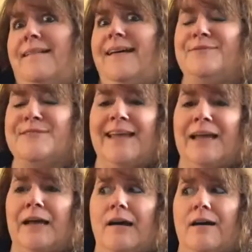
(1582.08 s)
I was
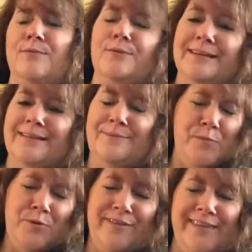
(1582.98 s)
like, well, what are
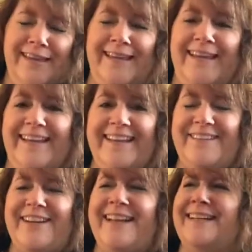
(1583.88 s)
people thinking? And
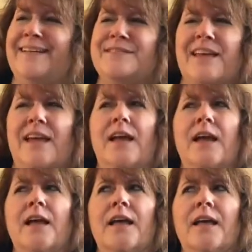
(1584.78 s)
I read it, and I was like,
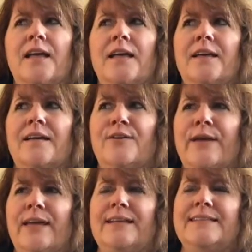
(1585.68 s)

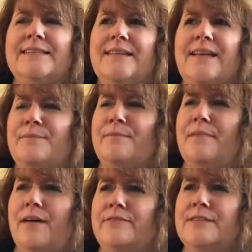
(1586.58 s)
okay, I
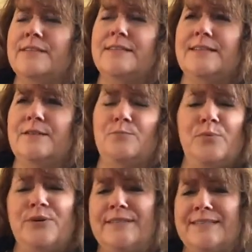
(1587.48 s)
obviously didn't
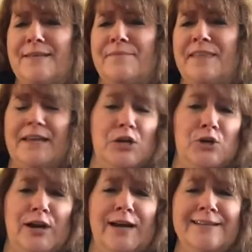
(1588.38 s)
put something
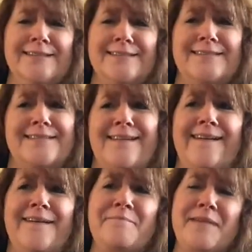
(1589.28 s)
across,
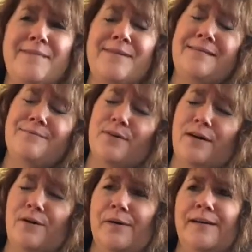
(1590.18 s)
maybe.
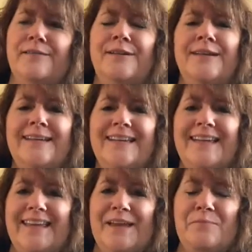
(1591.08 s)
Oh, well,
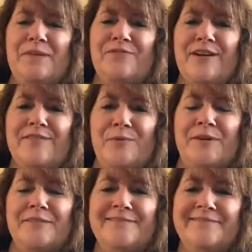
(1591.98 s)
it can't be for
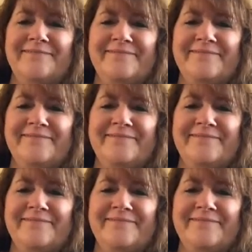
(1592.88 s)
everyone.